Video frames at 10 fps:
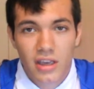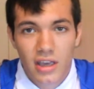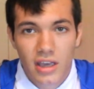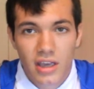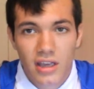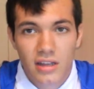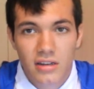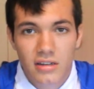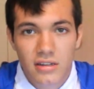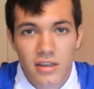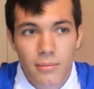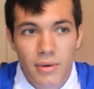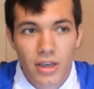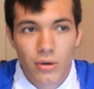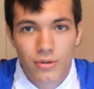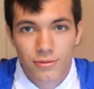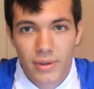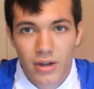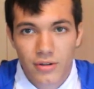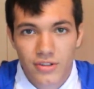and my host
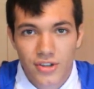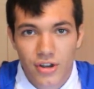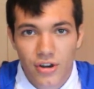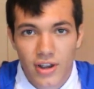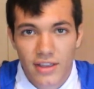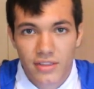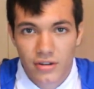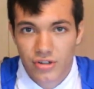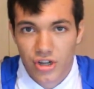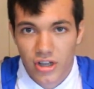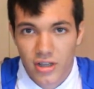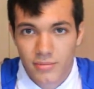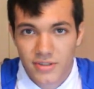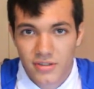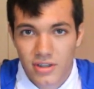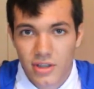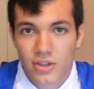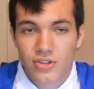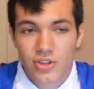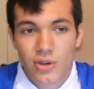parents are at their jobs.
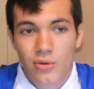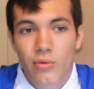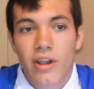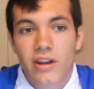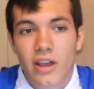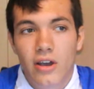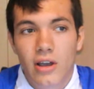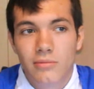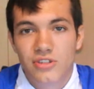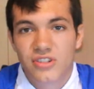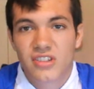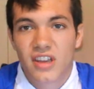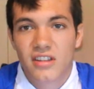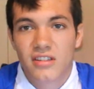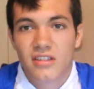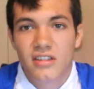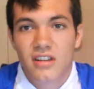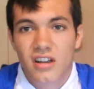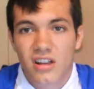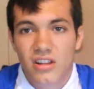So right now I'm just kind of
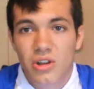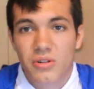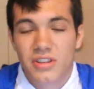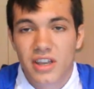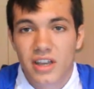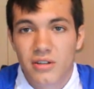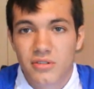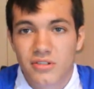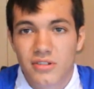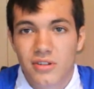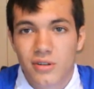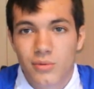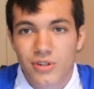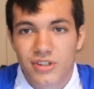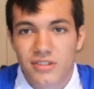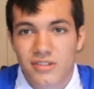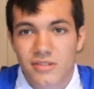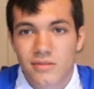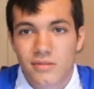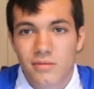alone at the house, which
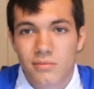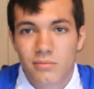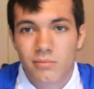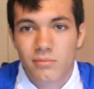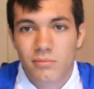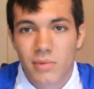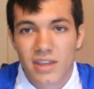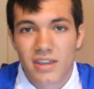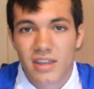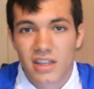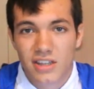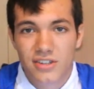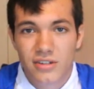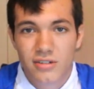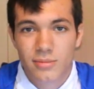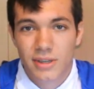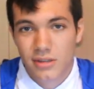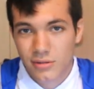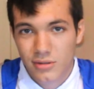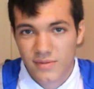is making it easier to make
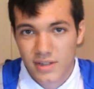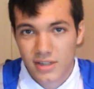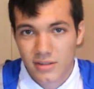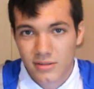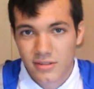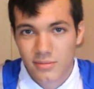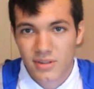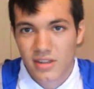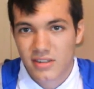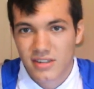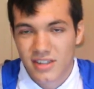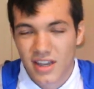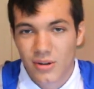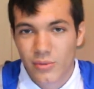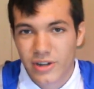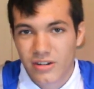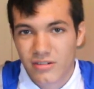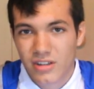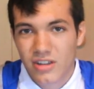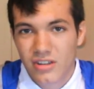YouTube videos because it's kind of
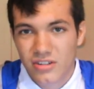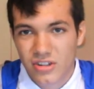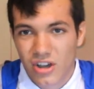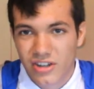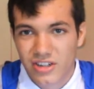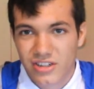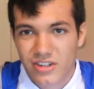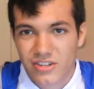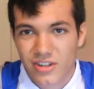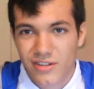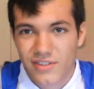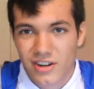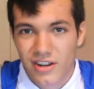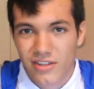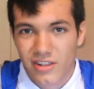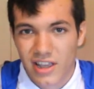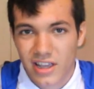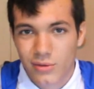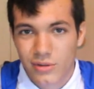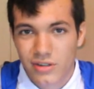weird talking to yourself in another
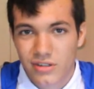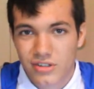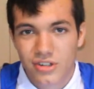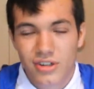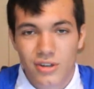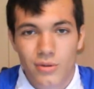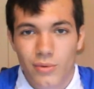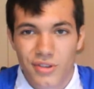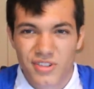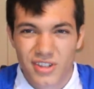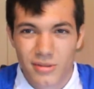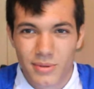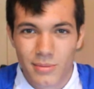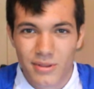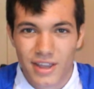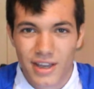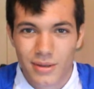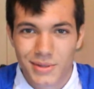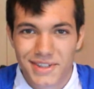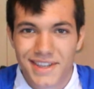language when there's other people in the
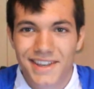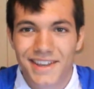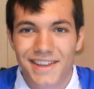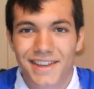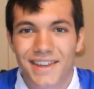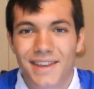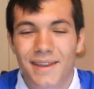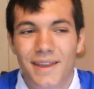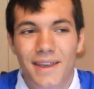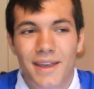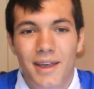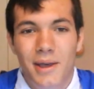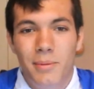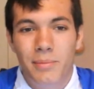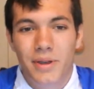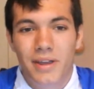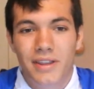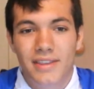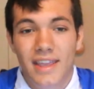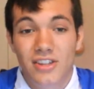house.
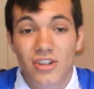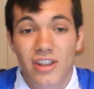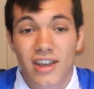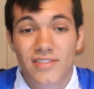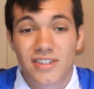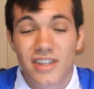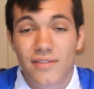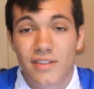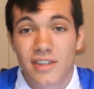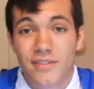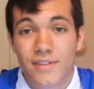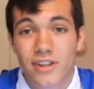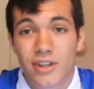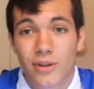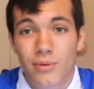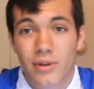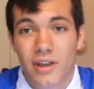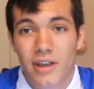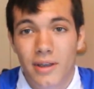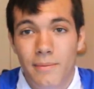But that's all I have to say for this video.
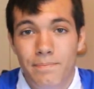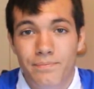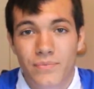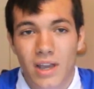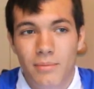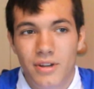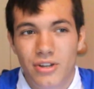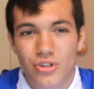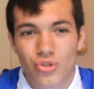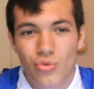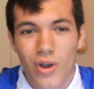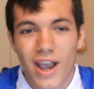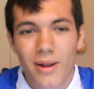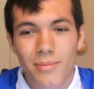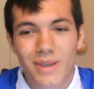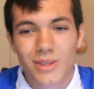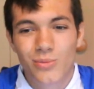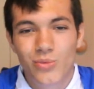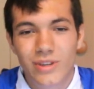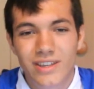I'm going to try to make
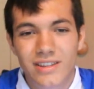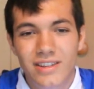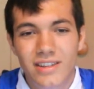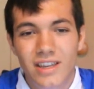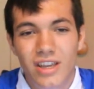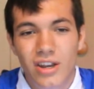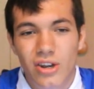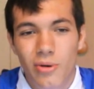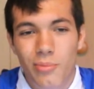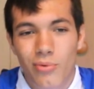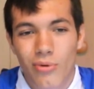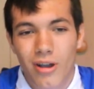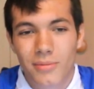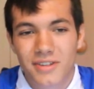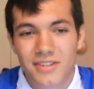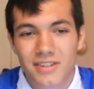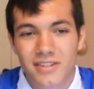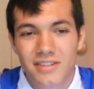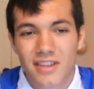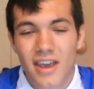them weekly. No
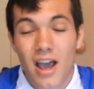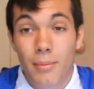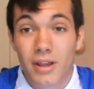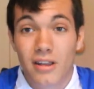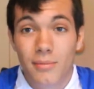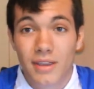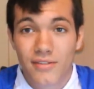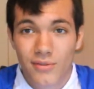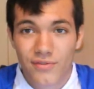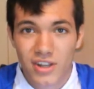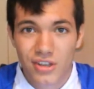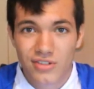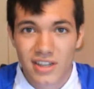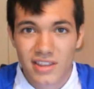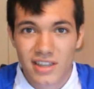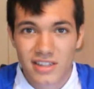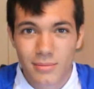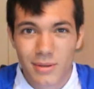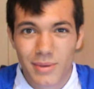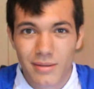promises. I might not make videos like this. I
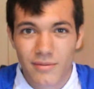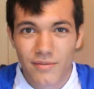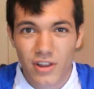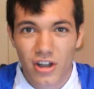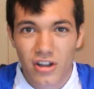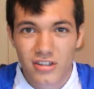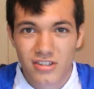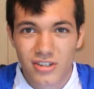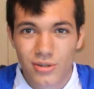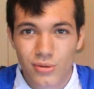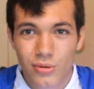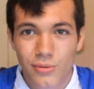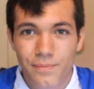might make vlogs too.